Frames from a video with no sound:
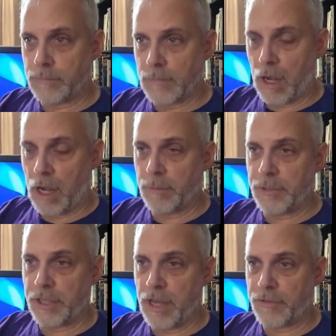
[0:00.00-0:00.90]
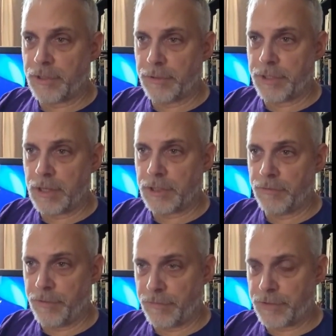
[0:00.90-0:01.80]
IMCF
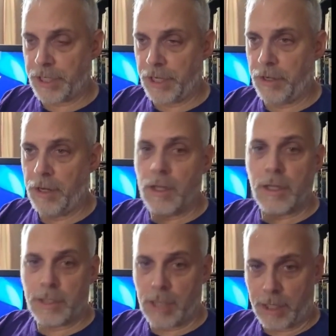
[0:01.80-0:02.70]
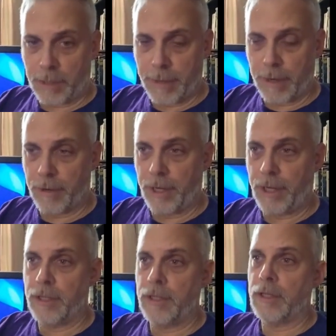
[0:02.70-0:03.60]
2015
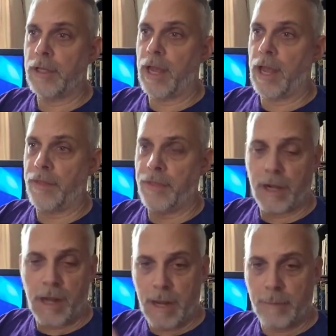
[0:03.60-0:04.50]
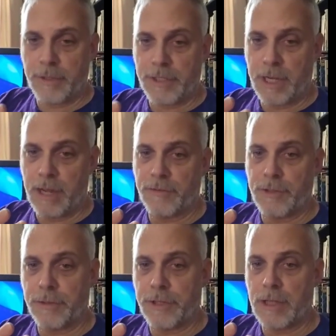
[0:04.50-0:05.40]
documentary, and then IMCF
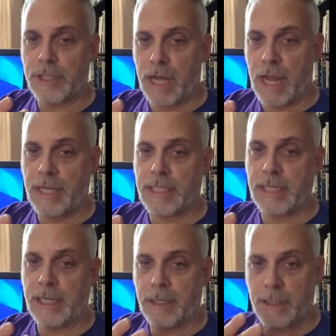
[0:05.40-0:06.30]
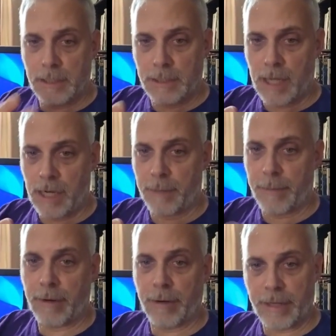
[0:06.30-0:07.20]
2018
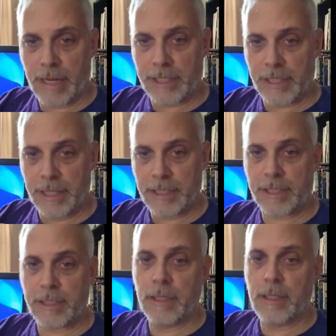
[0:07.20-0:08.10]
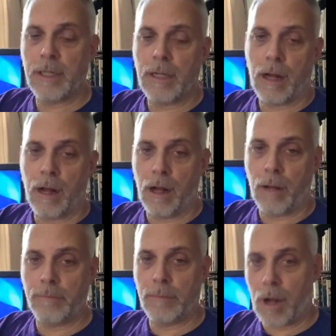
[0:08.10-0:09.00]
documentary. That's this.
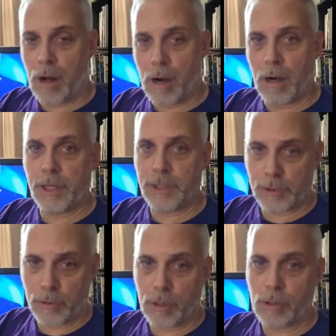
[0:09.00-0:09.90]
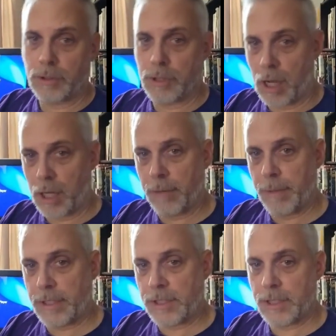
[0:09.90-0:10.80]
Are historical
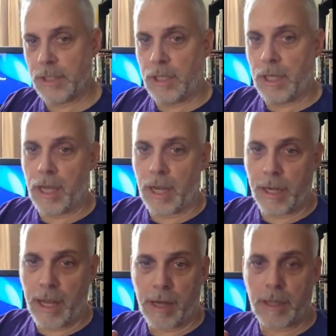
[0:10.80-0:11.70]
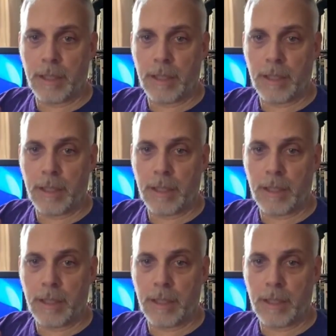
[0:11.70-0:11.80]
documents. And heck,